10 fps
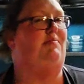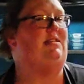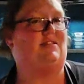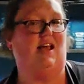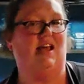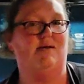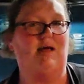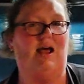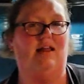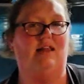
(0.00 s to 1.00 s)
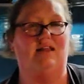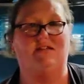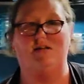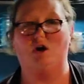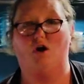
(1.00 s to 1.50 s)
is Sam and this
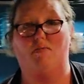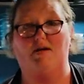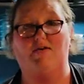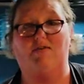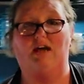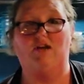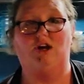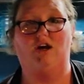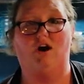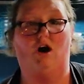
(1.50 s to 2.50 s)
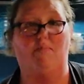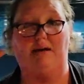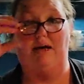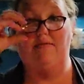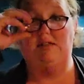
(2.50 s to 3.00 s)
is RBF Kitchen.
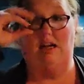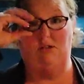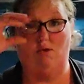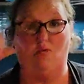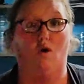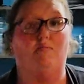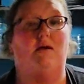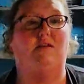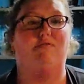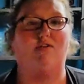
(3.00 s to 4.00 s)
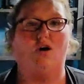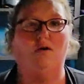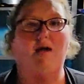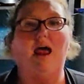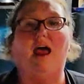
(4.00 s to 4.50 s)
RBF stands for Roaring Bedlam
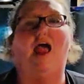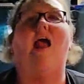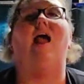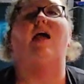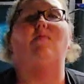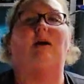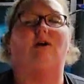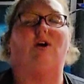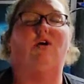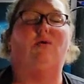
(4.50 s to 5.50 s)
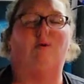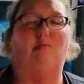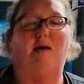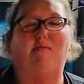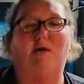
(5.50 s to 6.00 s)
Farm and we are a
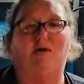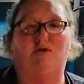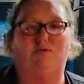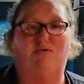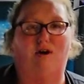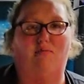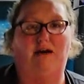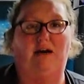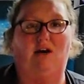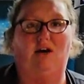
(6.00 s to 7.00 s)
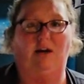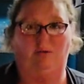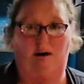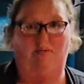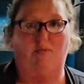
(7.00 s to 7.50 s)
gourmet mushroom farm here in
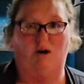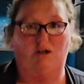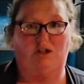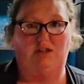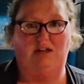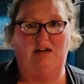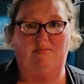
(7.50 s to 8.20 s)
Graham, Washington.